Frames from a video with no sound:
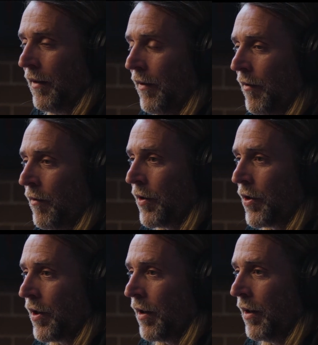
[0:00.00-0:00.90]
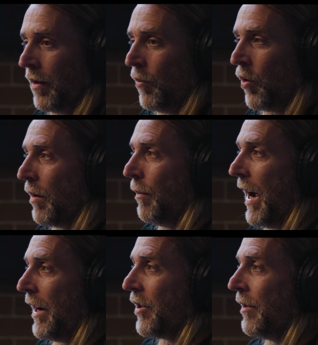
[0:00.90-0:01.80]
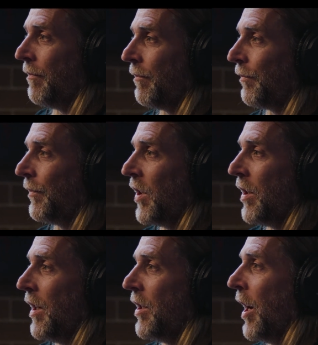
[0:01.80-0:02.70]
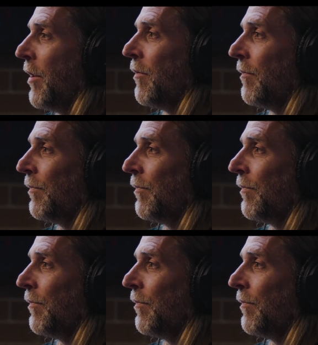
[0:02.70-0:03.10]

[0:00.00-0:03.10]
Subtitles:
if everyone just showed a little more compassion, just in general,